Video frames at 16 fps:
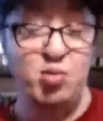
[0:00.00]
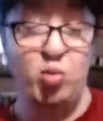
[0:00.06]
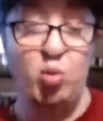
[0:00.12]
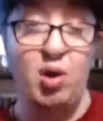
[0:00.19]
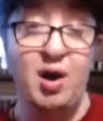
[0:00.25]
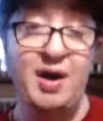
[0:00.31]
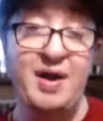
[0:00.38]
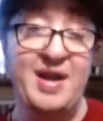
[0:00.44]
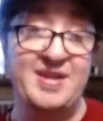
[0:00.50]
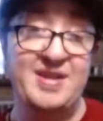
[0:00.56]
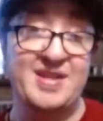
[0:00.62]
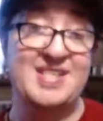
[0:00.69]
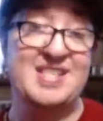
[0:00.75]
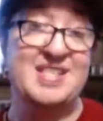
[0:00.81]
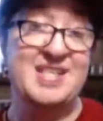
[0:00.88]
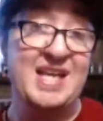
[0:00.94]
one is a
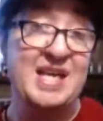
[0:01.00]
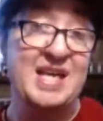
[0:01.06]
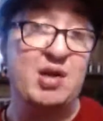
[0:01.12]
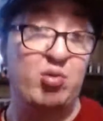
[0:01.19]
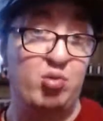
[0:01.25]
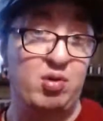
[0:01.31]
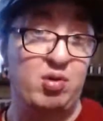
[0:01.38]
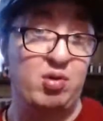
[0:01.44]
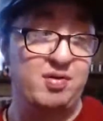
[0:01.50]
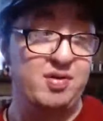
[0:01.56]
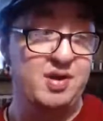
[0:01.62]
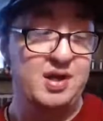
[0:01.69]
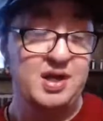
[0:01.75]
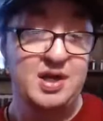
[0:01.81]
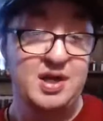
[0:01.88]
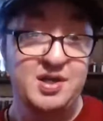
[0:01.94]
sequel
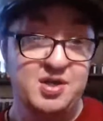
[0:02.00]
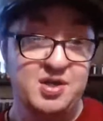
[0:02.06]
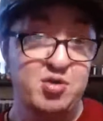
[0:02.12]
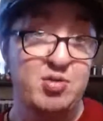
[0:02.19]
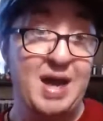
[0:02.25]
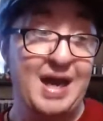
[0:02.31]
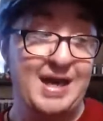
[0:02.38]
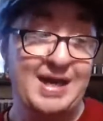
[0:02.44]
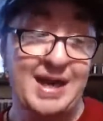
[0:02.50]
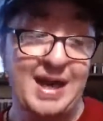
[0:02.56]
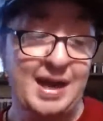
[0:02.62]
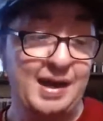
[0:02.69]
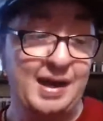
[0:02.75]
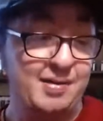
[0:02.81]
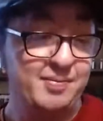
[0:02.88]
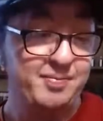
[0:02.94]
to that
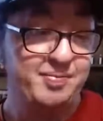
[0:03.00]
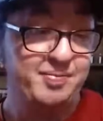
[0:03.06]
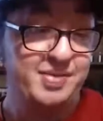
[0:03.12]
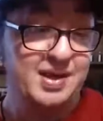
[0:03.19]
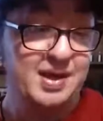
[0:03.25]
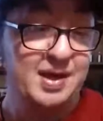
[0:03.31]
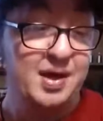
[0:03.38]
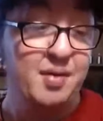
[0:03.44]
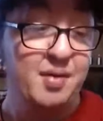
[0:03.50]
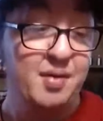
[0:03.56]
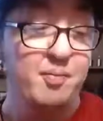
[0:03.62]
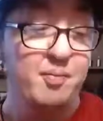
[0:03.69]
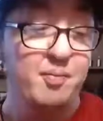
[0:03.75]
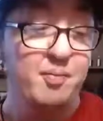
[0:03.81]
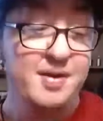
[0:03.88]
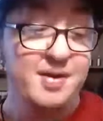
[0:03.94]
game,
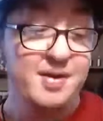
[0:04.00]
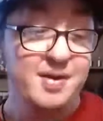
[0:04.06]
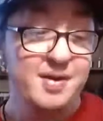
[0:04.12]
but